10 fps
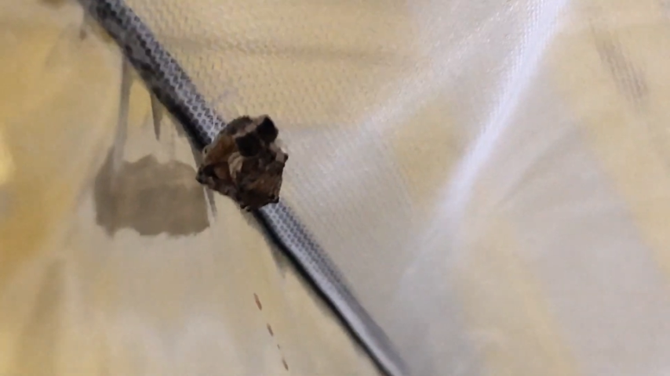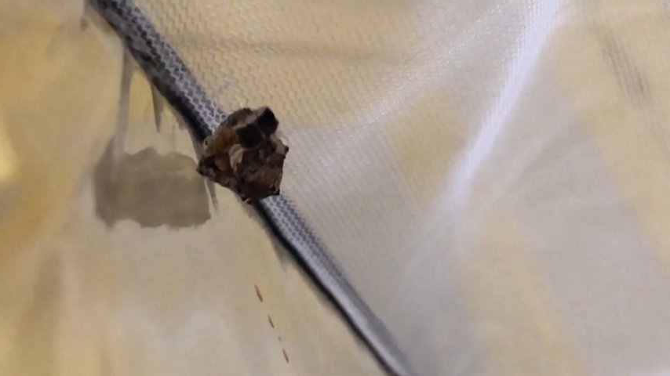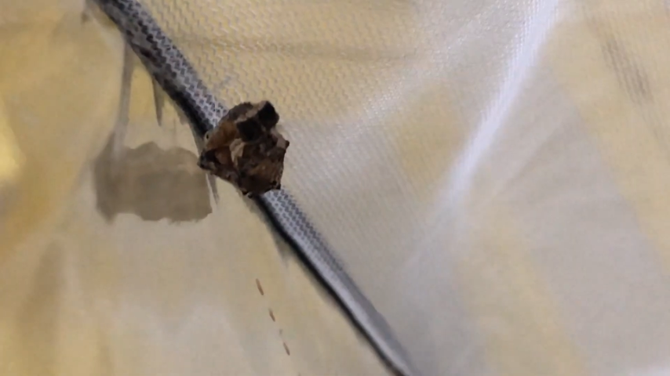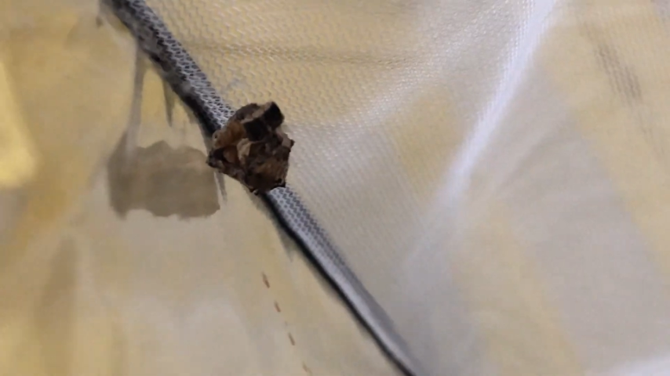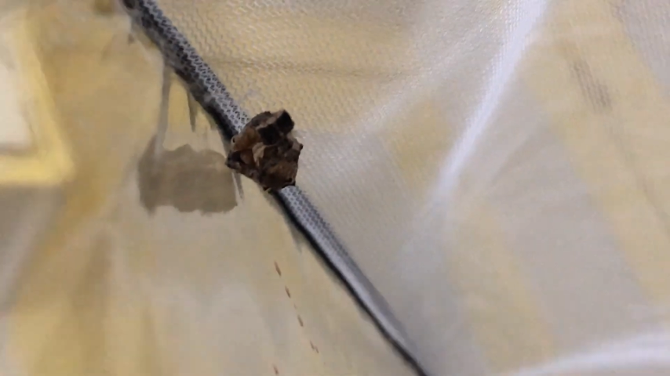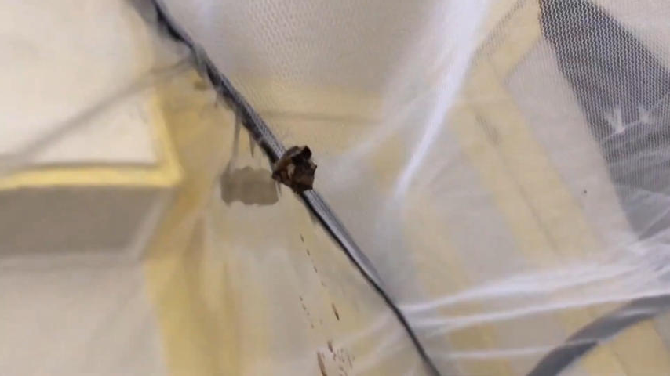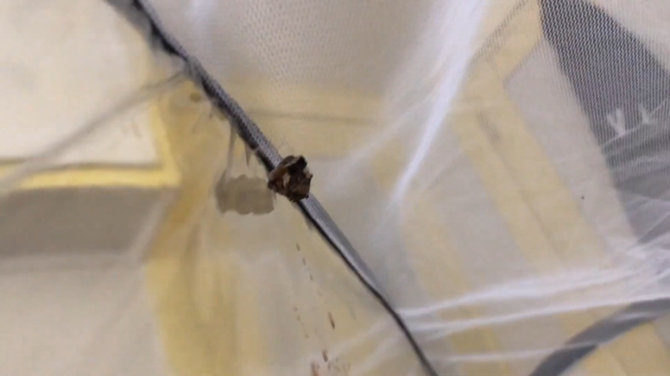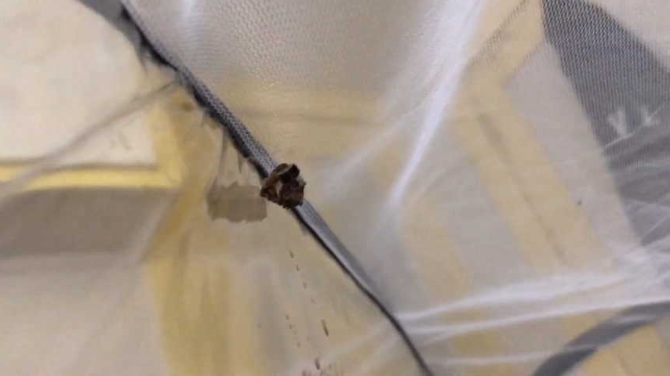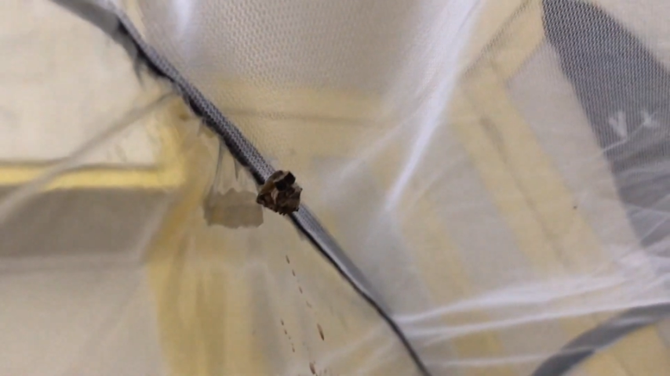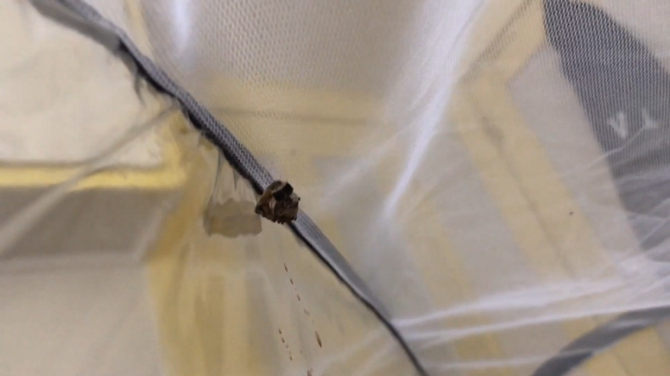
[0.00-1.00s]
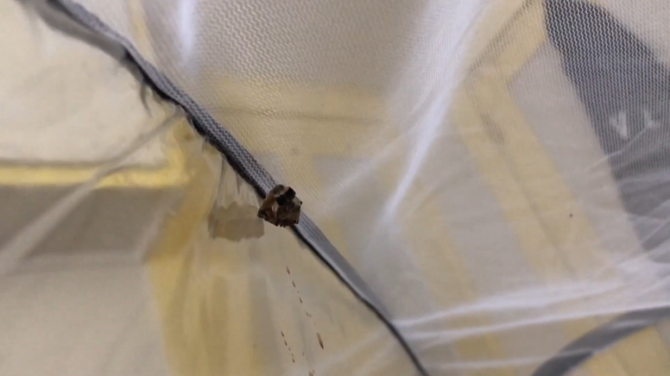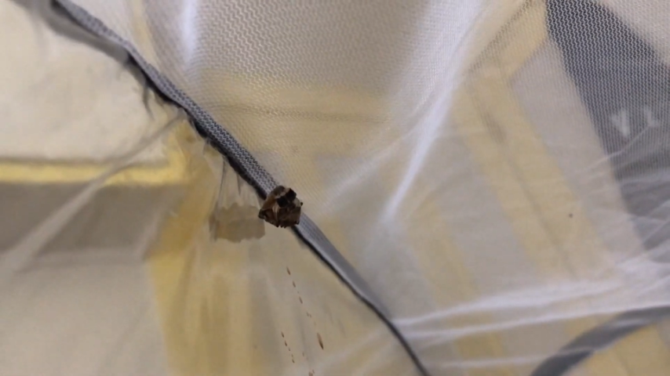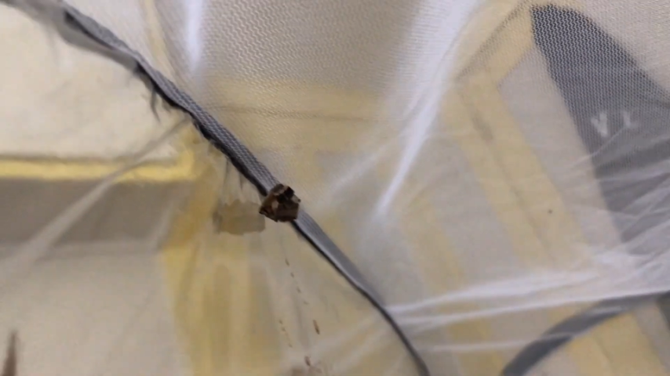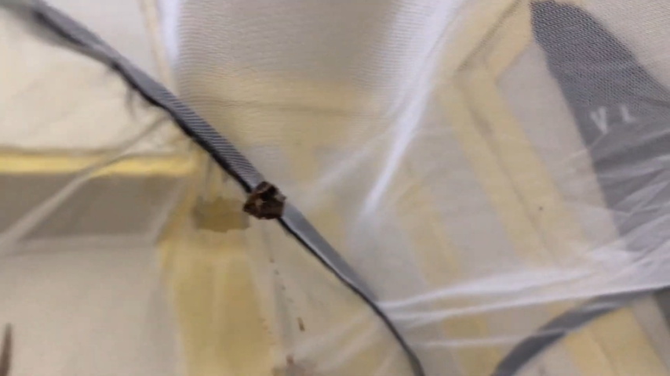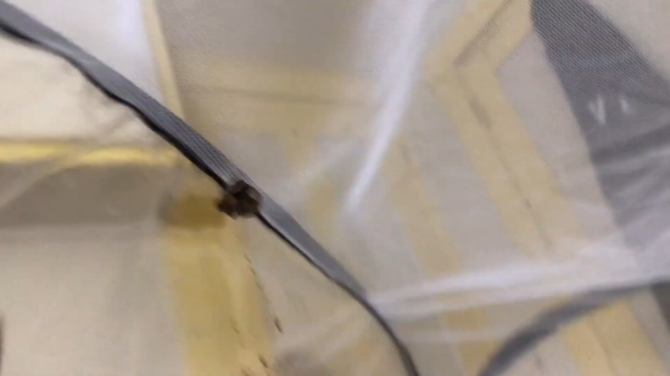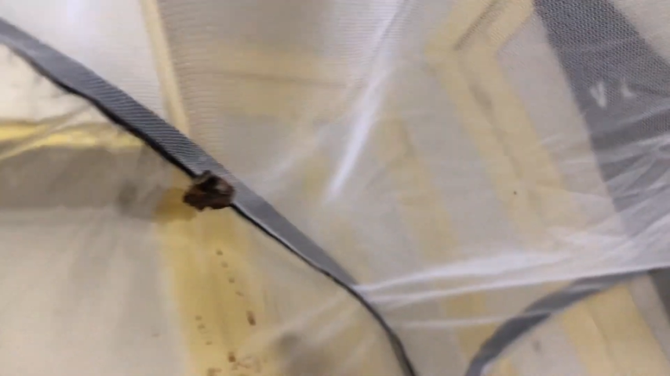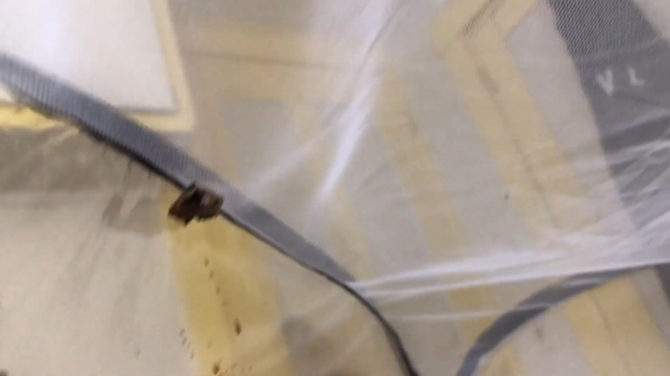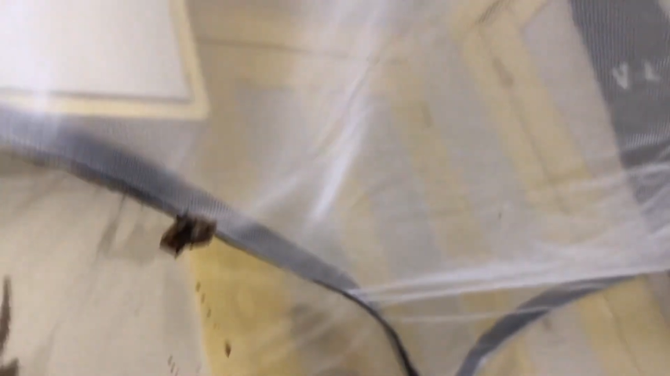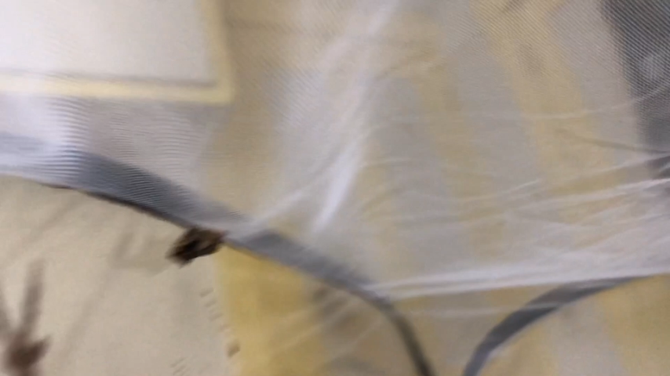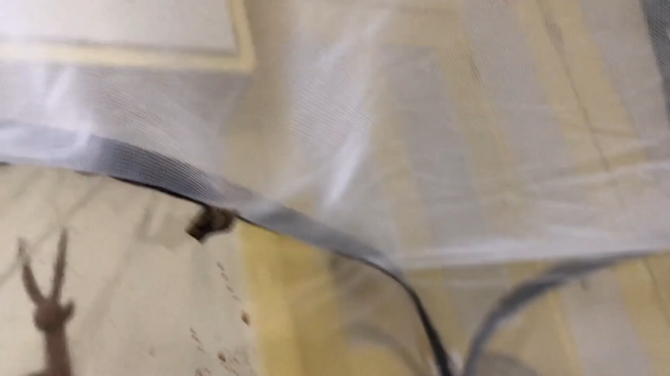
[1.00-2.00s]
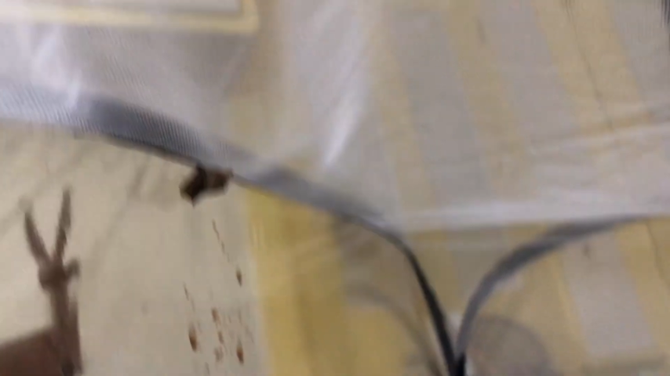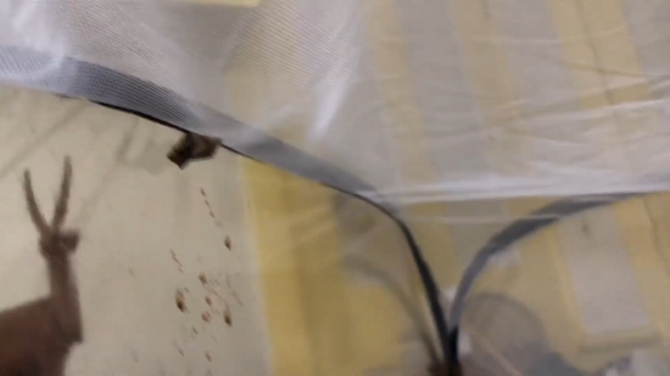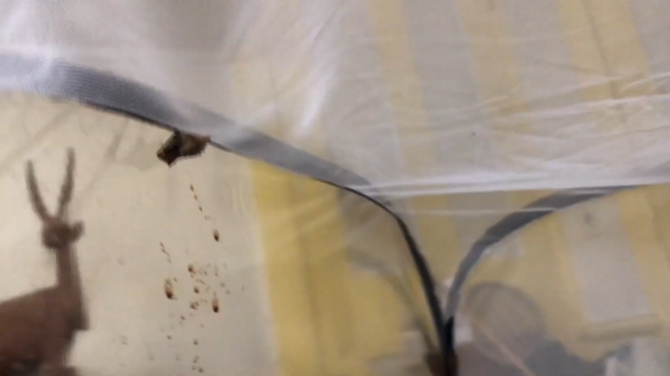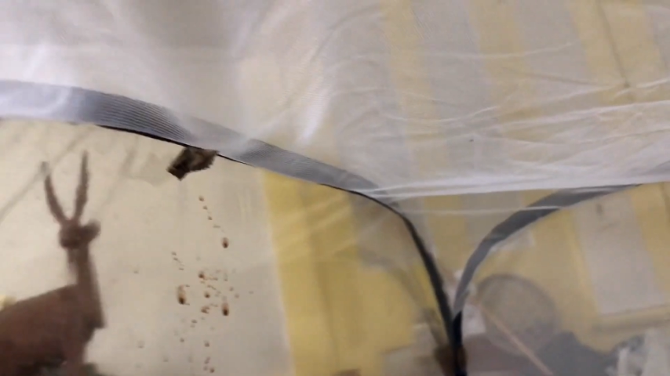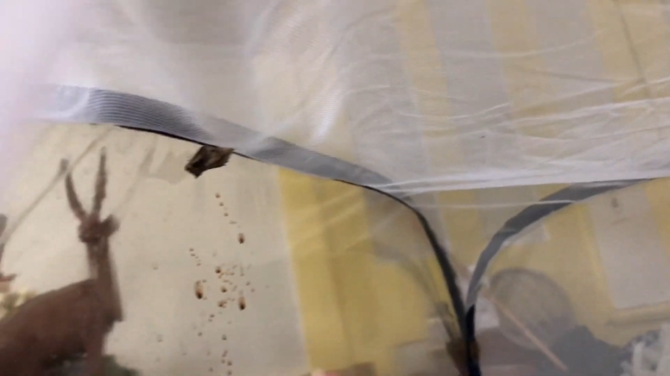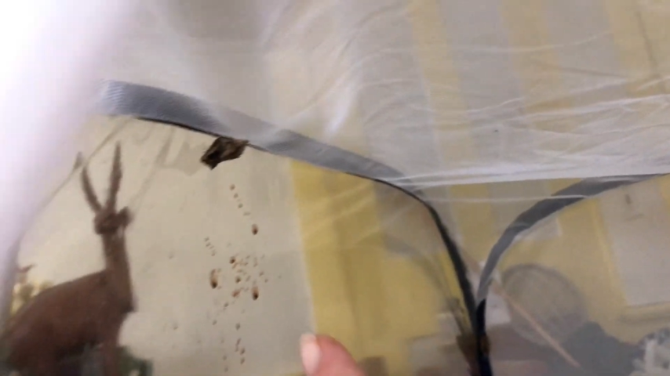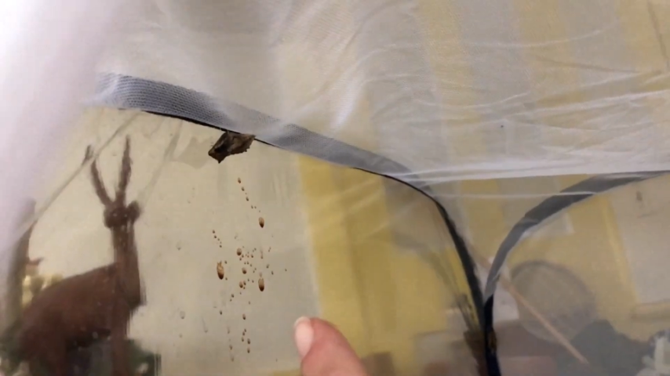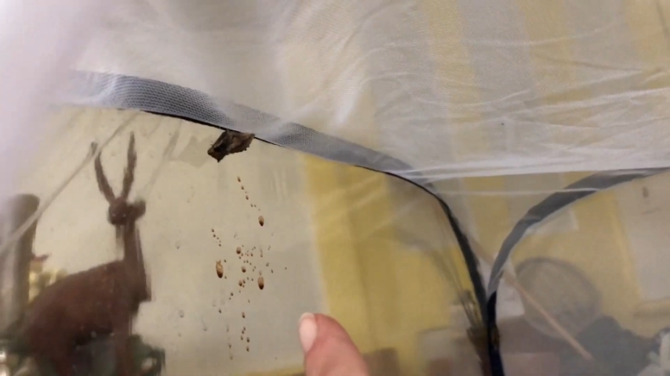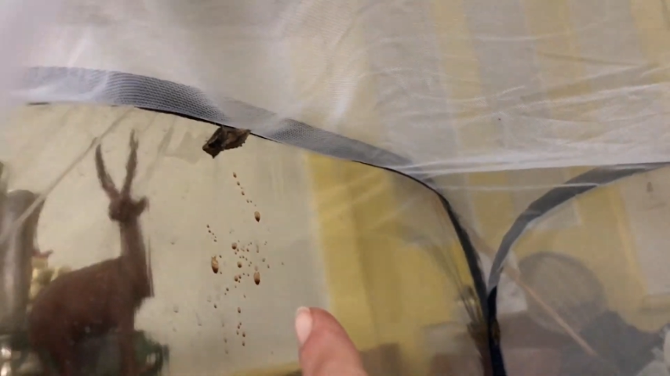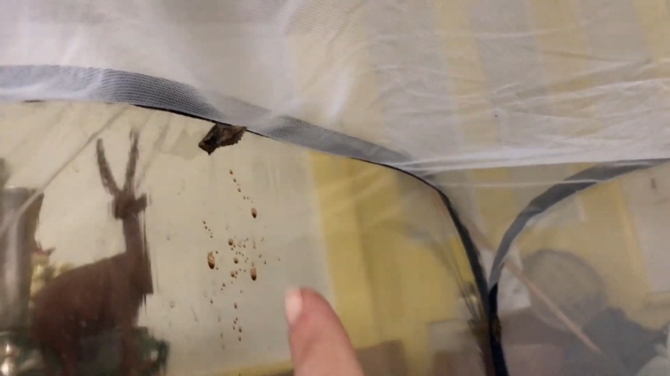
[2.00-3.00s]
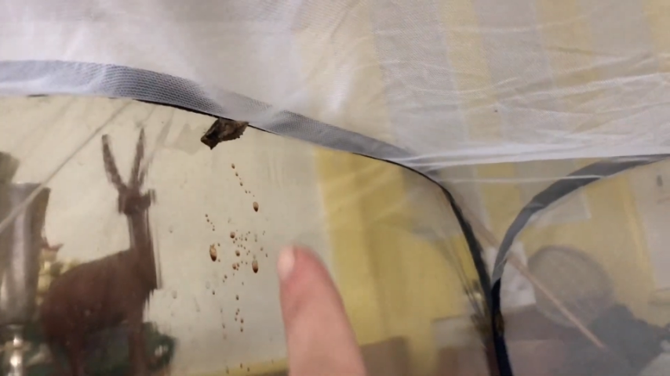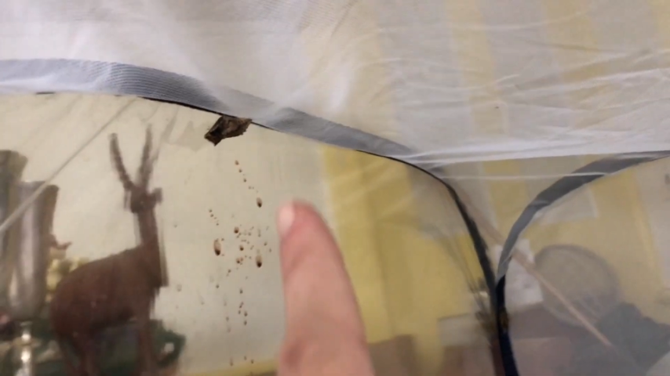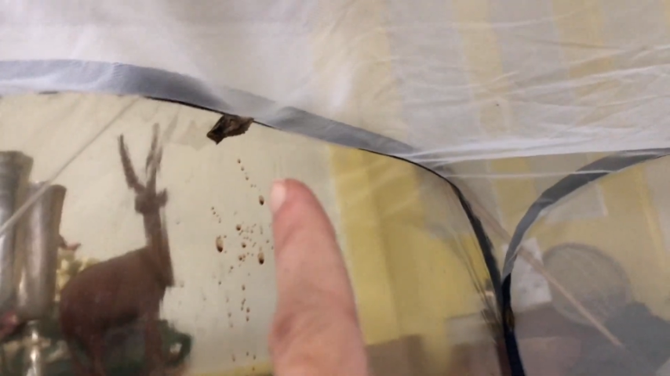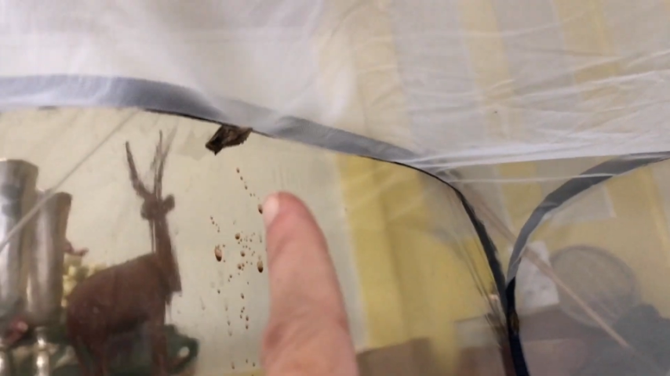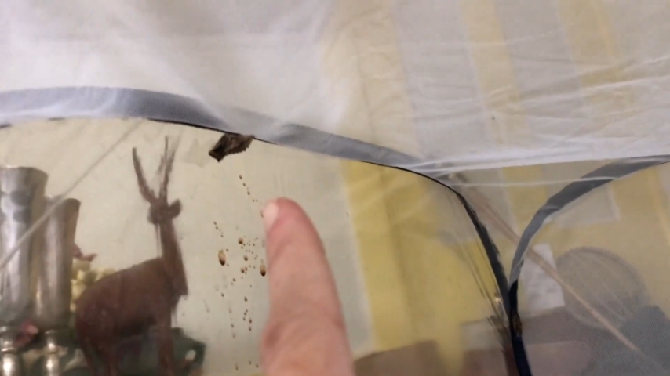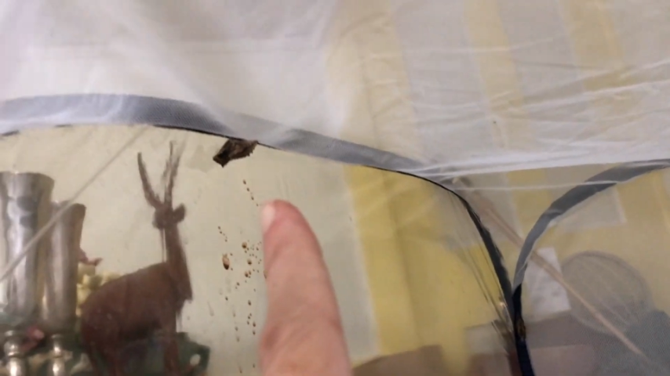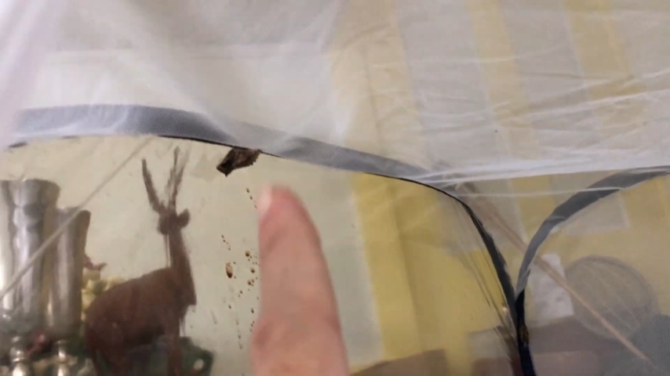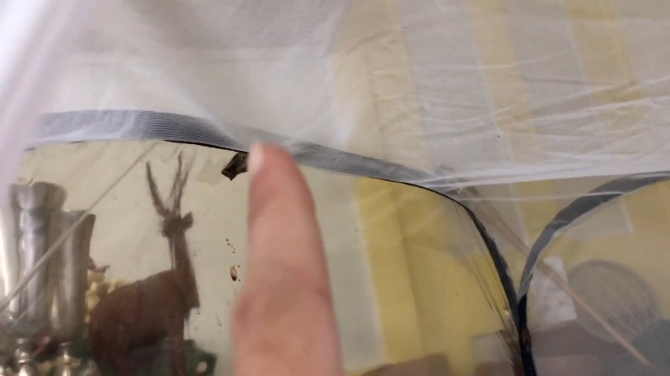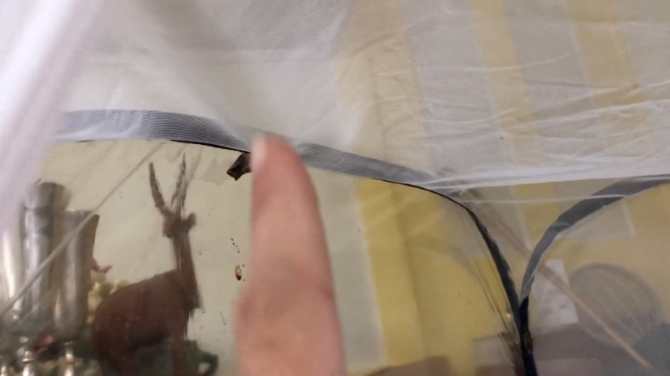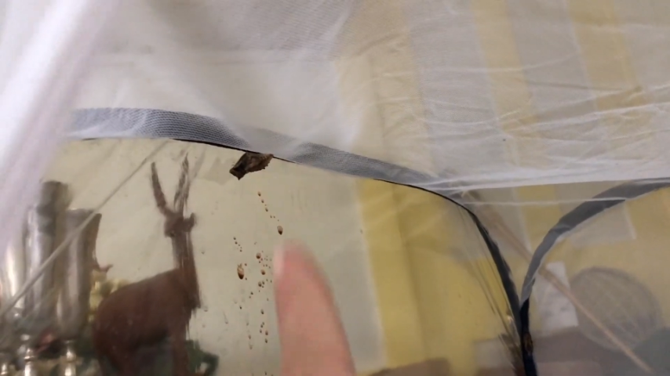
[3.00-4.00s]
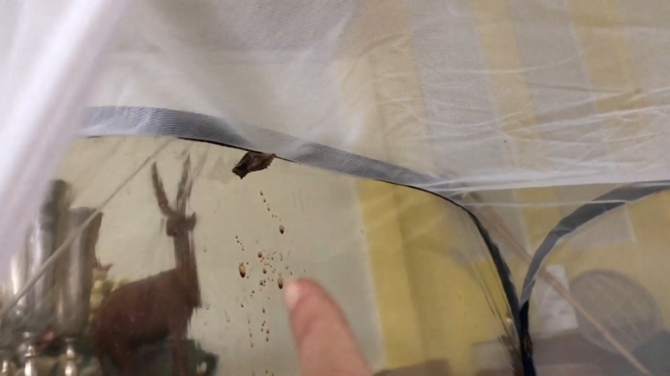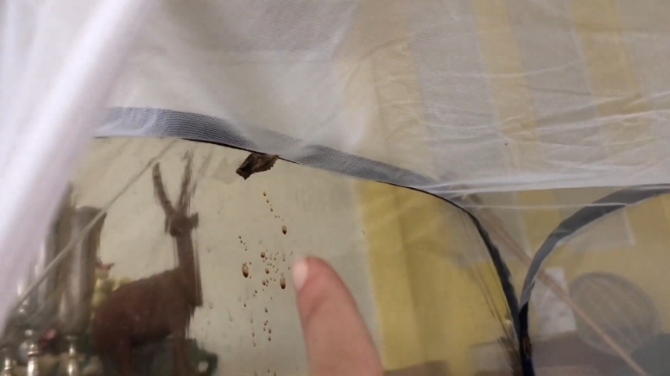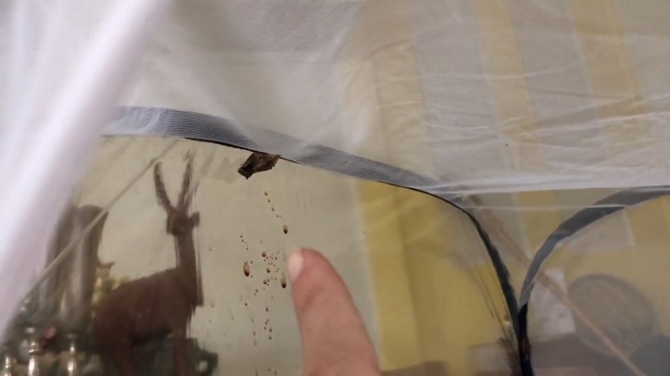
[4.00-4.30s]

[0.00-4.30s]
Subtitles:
(no speaker visible)